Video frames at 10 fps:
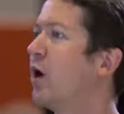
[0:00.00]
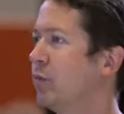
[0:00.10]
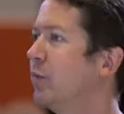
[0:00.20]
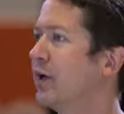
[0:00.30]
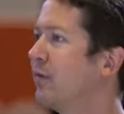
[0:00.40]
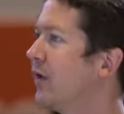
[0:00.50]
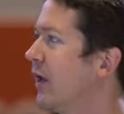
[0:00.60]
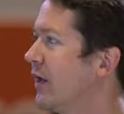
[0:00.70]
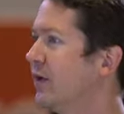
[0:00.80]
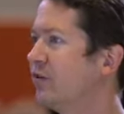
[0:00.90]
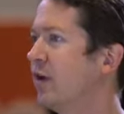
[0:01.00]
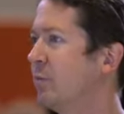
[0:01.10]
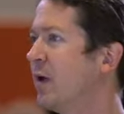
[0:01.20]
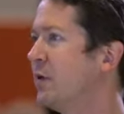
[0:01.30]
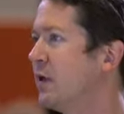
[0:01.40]
probably at that age,
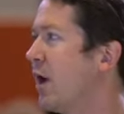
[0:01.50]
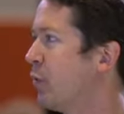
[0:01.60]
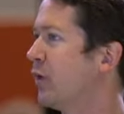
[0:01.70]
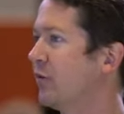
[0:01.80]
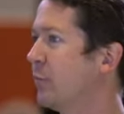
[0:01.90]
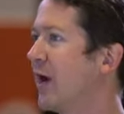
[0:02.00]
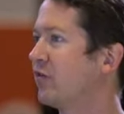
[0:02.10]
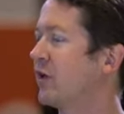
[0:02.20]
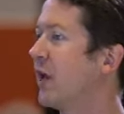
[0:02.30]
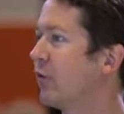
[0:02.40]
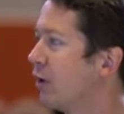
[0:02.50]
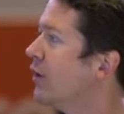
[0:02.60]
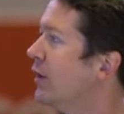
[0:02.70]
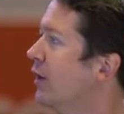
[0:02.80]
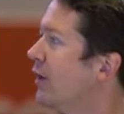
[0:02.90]
maybe not putting them back
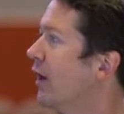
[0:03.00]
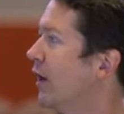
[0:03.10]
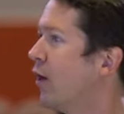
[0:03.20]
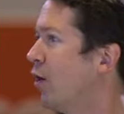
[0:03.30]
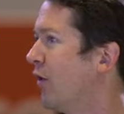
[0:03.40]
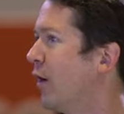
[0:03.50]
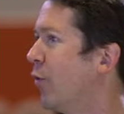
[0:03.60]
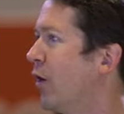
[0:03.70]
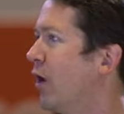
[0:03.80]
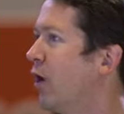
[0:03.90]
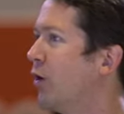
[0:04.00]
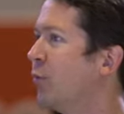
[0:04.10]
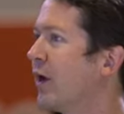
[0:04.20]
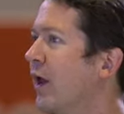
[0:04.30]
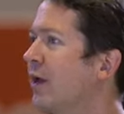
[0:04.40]
together all that well.
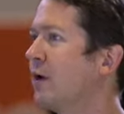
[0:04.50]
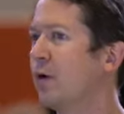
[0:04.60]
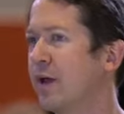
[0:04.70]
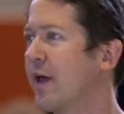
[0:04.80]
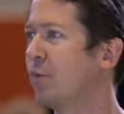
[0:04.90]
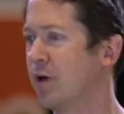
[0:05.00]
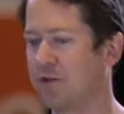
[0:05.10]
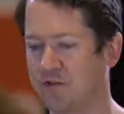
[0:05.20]
But and I had one of